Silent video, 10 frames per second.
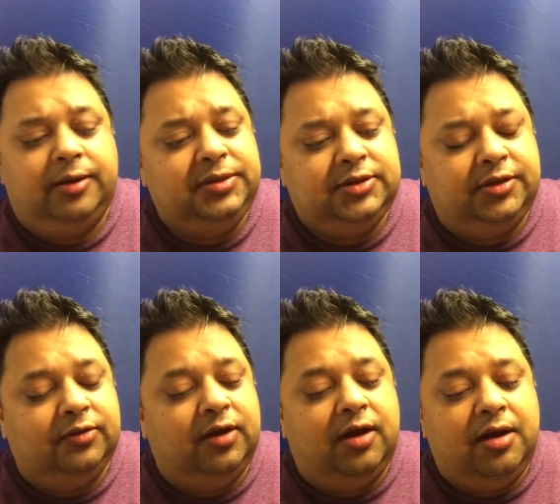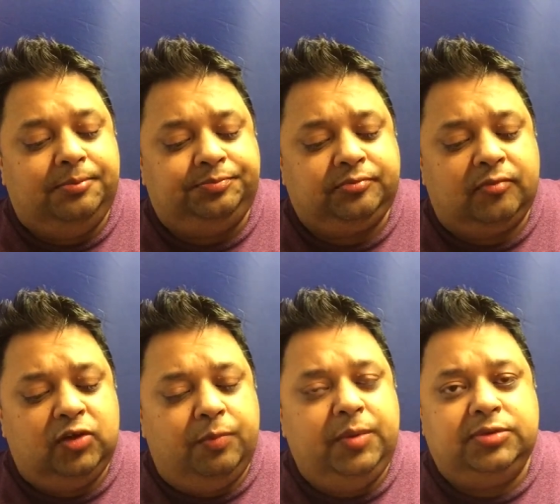Let me tell you. Um,
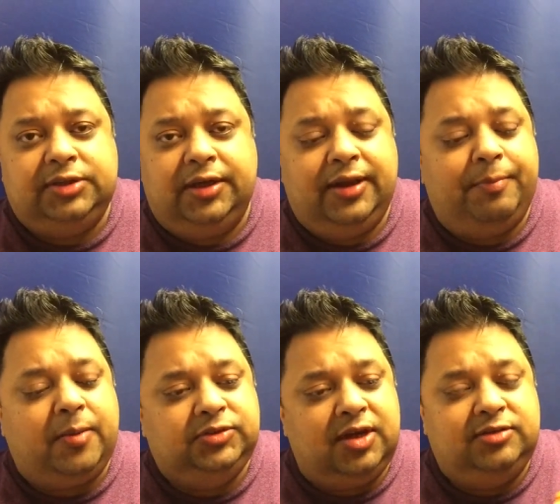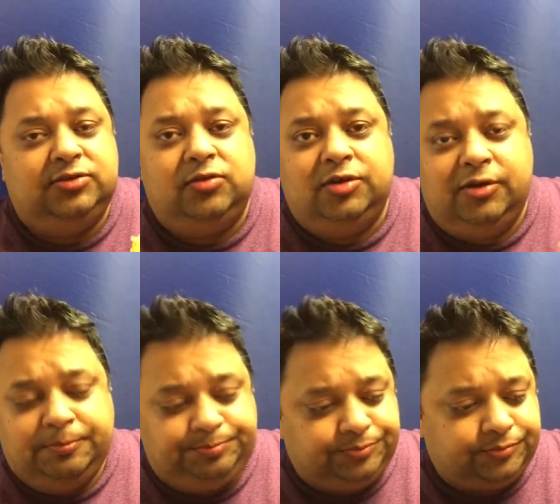you know, people saying that Papa John's is no good,
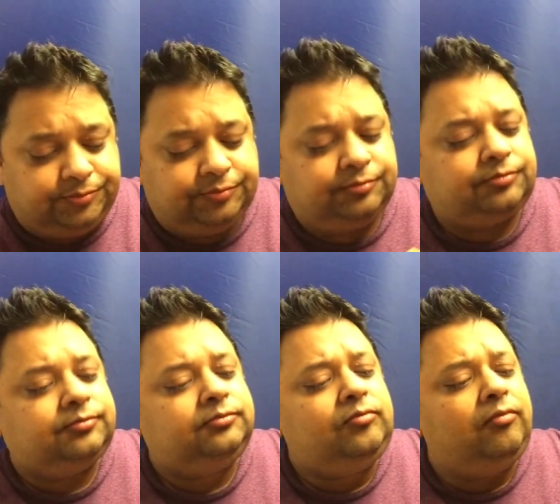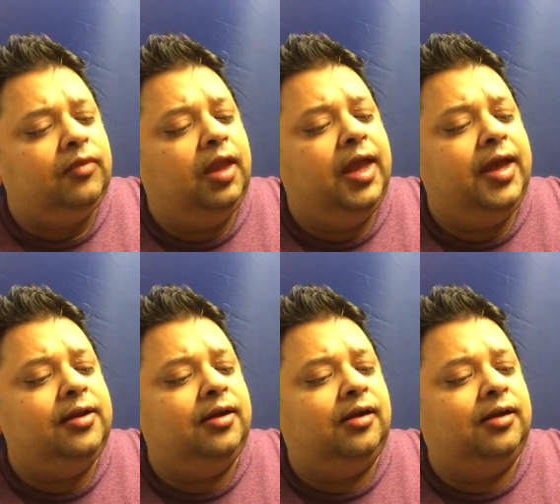
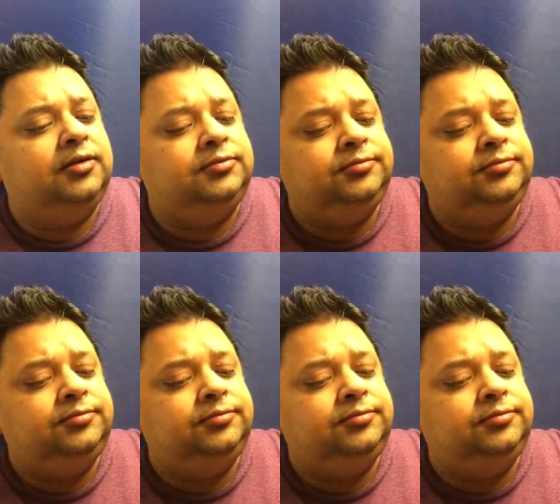and uh,